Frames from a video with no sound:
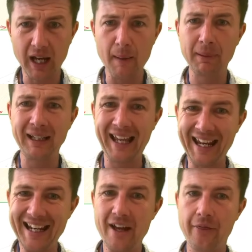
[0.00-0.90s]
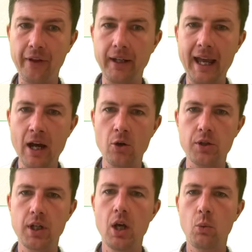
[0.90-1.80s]
planned our thing out,
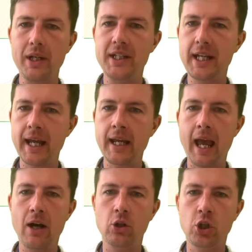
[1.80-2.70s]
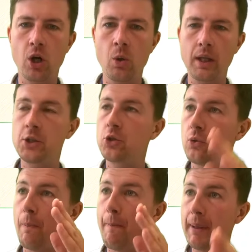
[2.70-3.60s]
where today our goal is
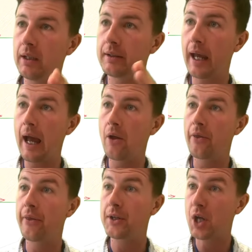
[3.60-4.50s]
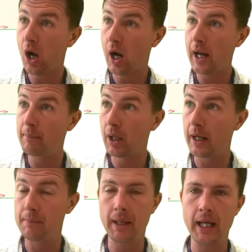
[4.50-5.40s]
to build out the
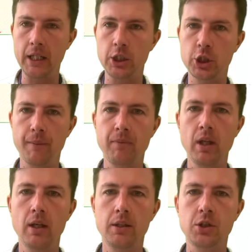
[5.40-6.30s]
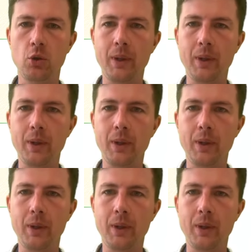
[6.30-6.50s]
timeline page. So we're